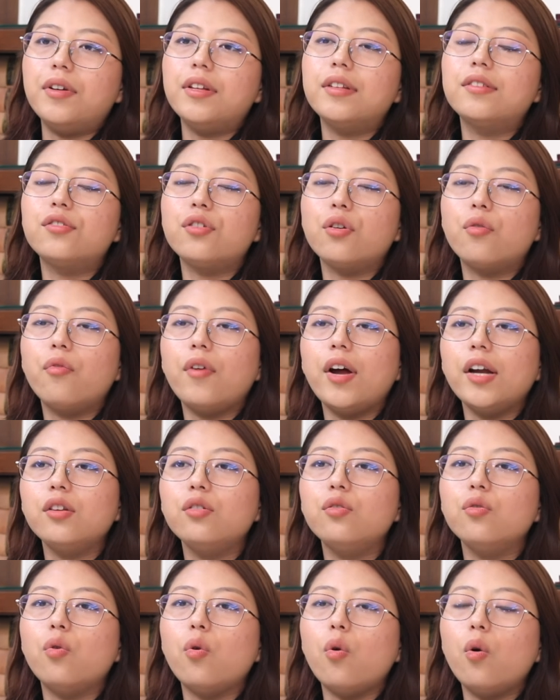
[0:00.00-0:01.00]
is
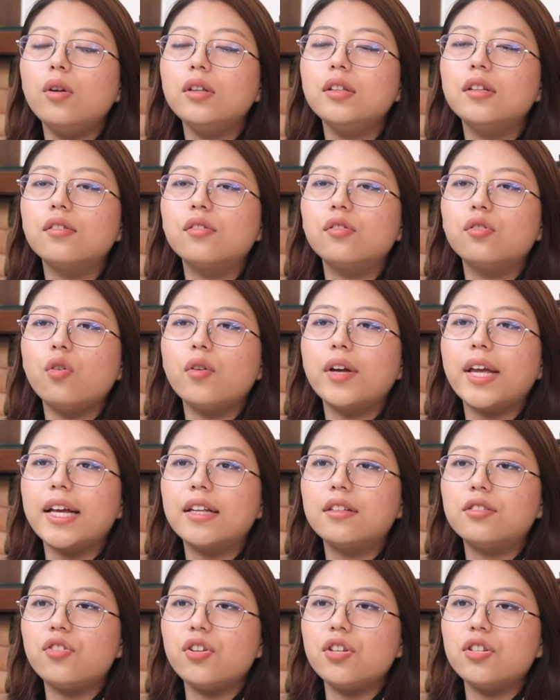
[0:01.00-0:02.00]
required to hold the stock
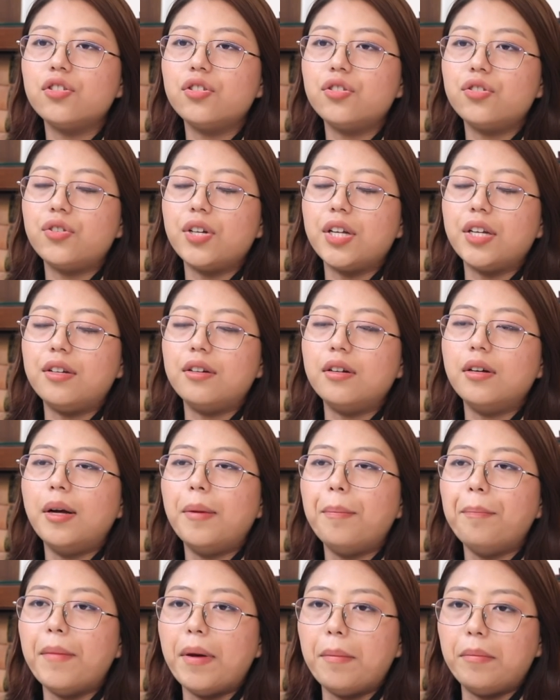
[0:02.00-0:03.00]
exchange trader
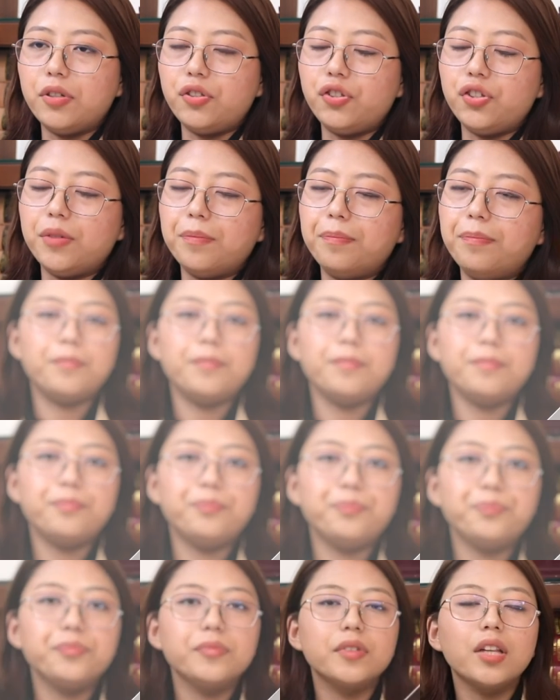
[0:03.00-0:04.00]
membership.
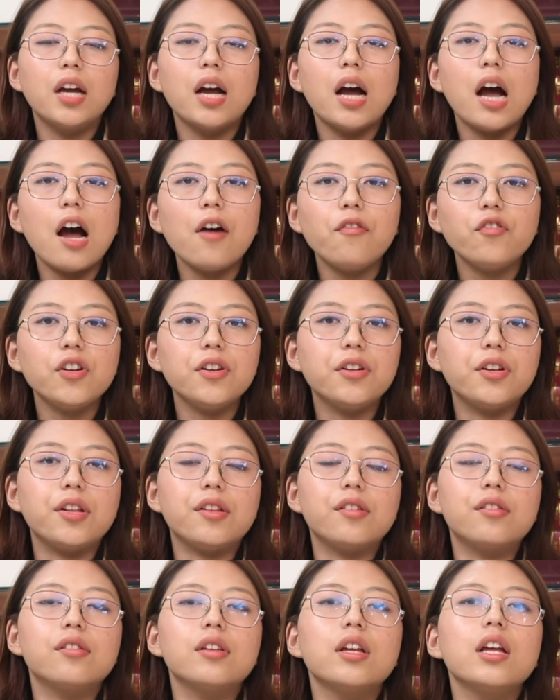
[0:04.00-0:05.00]
After
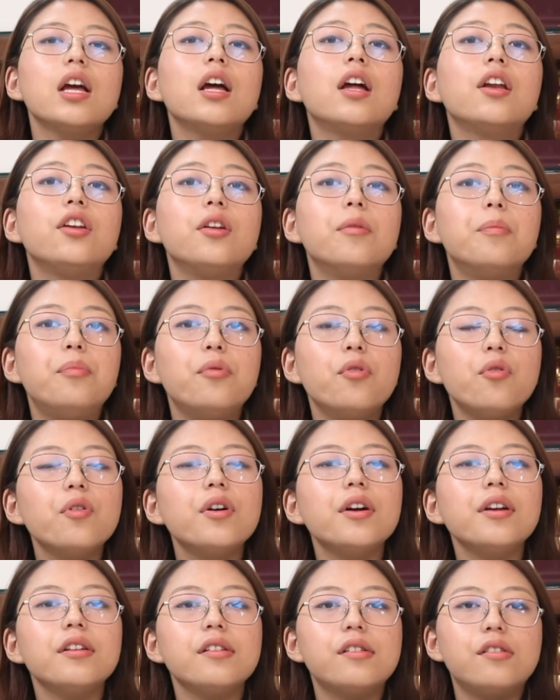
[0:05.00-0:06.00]
this, the
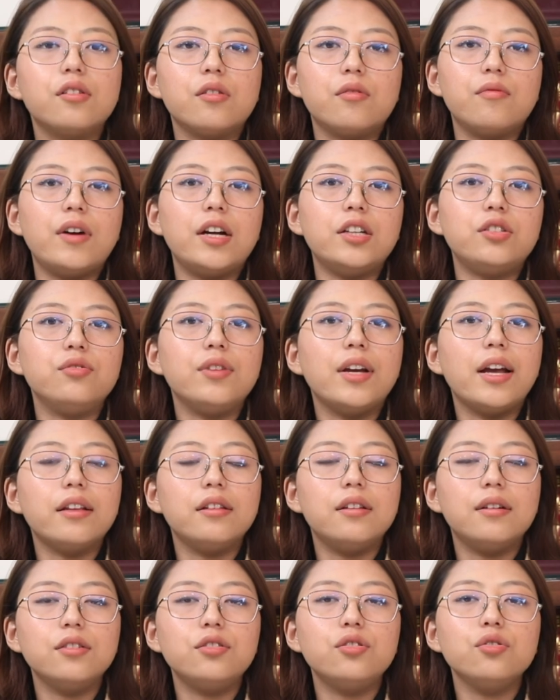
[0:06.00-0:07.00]
broker is required to
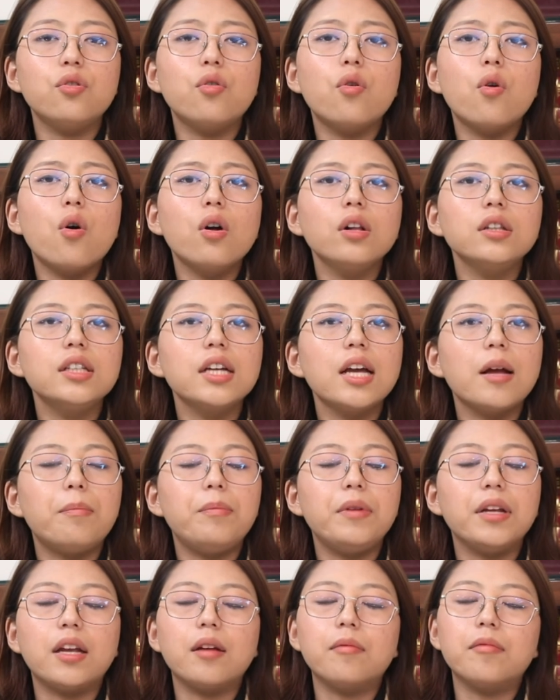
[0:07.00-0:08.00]
adhere to all the
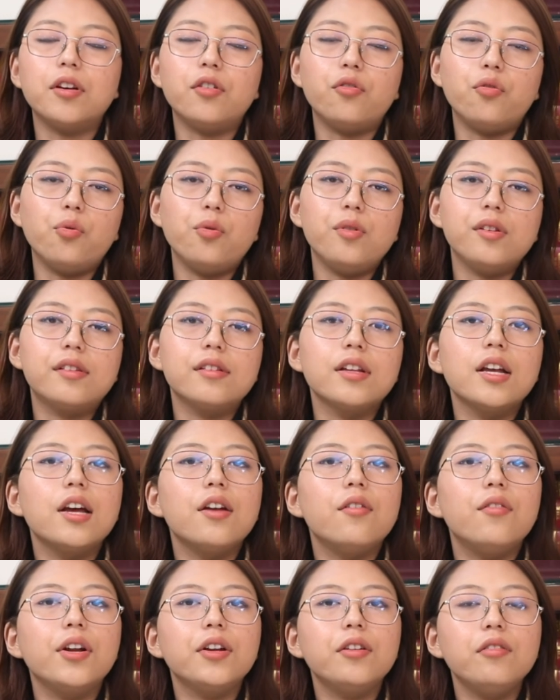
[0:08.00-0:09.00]
applicable rules,
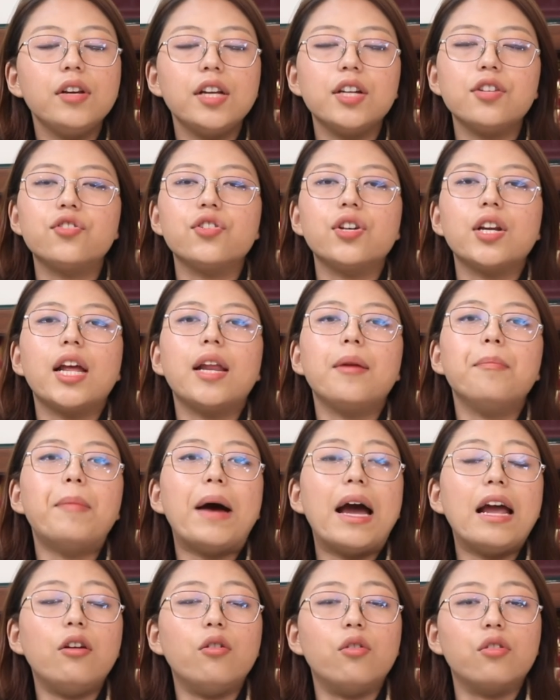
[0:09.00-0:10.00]
regulation and
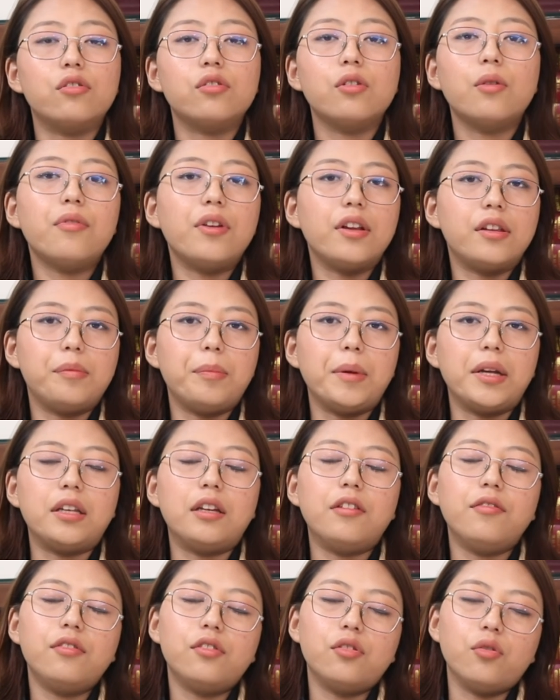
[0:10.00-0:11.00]
bylaws of
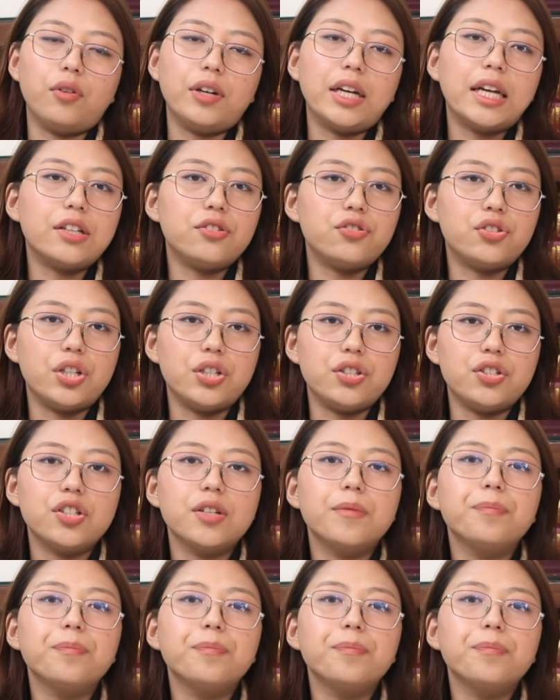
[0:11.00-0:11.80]
respective stock exchange.